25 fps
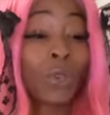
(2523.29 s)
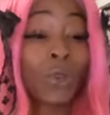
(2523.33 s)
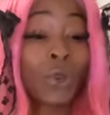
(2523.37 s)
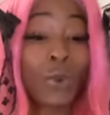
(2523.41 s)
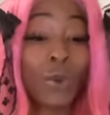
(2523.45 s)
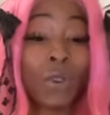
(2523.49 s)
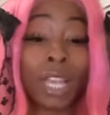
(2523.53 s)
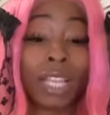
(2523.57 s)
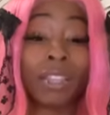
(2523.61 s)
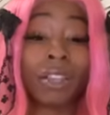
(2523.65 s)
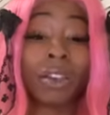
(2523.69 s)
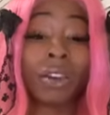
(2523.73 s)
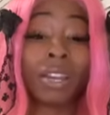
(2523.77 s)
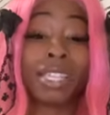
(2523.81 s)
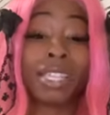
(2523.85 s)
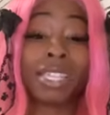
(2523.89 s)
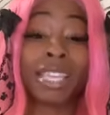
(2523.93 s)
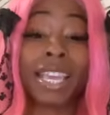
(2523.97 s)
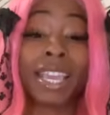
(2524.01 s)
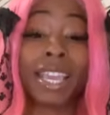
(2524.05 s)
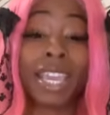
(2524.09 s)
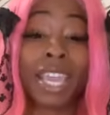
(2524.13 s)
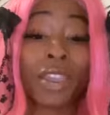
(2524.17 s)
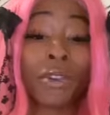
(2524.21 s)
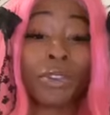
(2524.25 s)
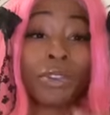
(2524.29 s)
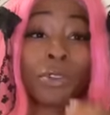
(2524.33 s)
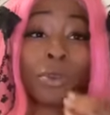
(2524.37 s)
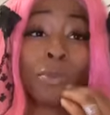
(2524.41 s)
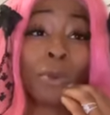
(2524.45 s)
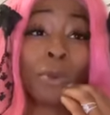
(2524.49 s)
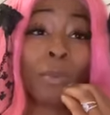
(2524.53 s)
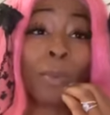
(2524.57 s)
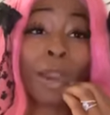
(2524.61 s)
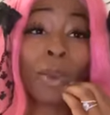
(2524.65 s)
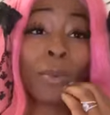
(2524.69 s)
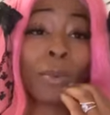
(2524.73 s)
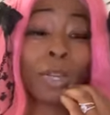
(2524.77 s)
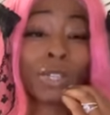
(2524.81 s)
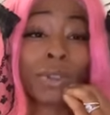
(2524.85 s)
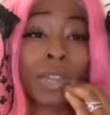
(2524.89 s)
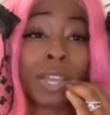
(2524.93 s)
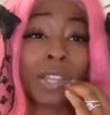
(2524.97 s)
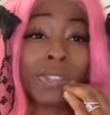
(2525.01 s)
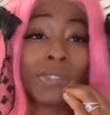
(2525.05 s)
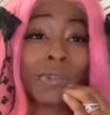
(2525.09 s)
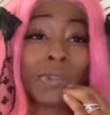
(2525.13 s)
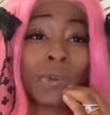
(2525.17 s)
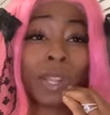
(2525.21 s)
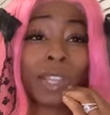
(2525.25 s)
Or like they're gonna take care of you, no matter what you're
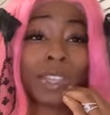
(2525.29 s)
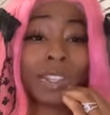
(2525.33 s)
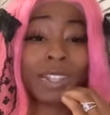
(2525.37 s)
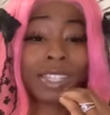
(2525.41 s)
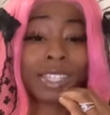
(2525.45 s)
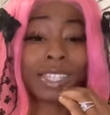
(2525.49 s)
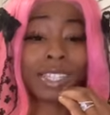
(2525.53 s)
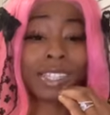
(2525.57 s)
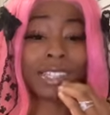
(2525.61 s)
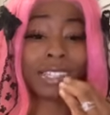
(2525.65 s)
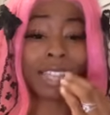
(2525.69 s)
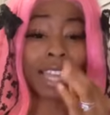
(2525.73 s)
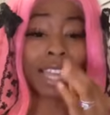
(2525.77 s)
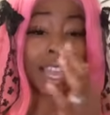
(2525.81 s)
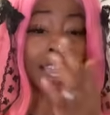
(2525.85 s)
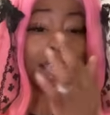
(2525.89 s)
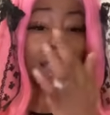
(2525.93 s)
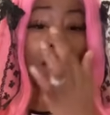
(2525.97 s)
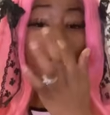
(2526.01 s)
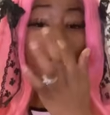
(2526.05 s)
into. Whether it's just like